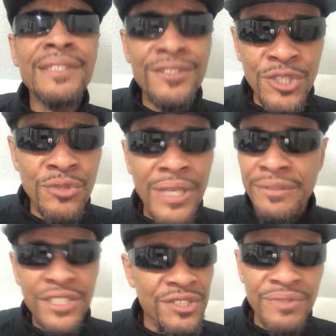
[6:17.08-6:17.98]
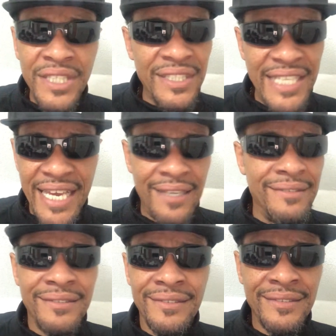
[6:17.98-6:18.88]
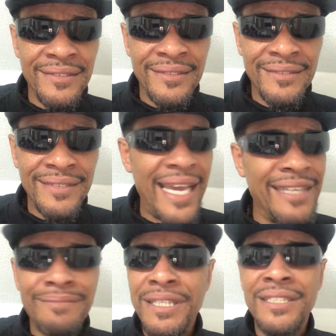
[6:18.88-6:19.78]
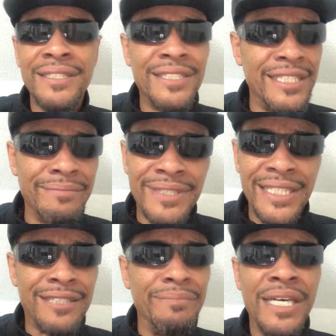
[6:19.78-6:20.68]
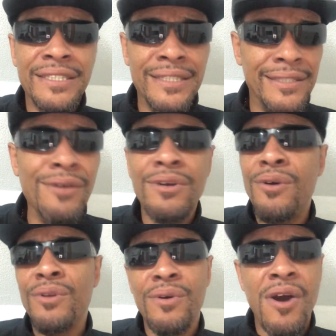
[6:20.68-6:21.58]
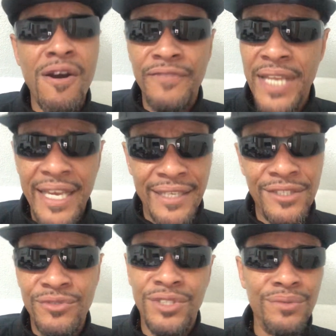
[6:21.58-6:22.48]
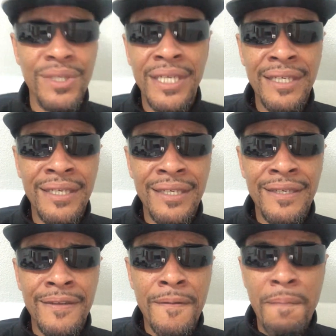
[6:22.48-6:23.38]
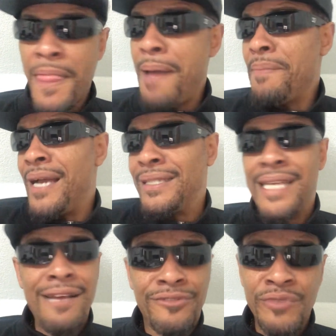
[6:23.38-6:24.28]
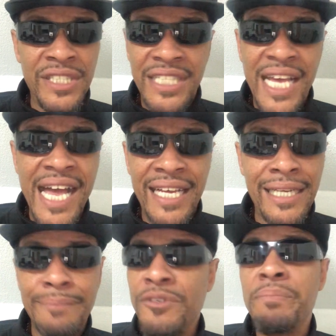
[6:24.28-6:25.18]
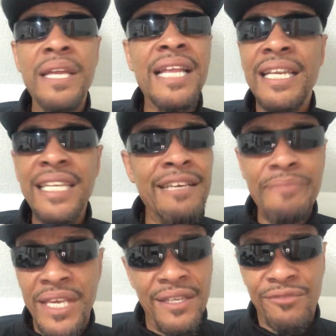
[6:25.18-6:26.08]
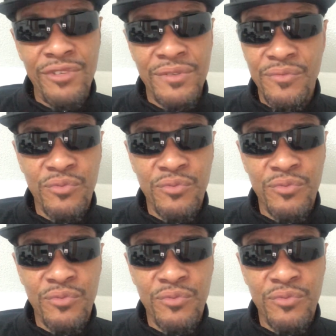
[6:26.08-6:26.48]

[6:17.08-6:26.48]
Dude, I was just shooting the other day. Ain't been in the gym six months. Don't go to off like I used to. I'm knocking down threes at a high clip. You better not leave me in the three,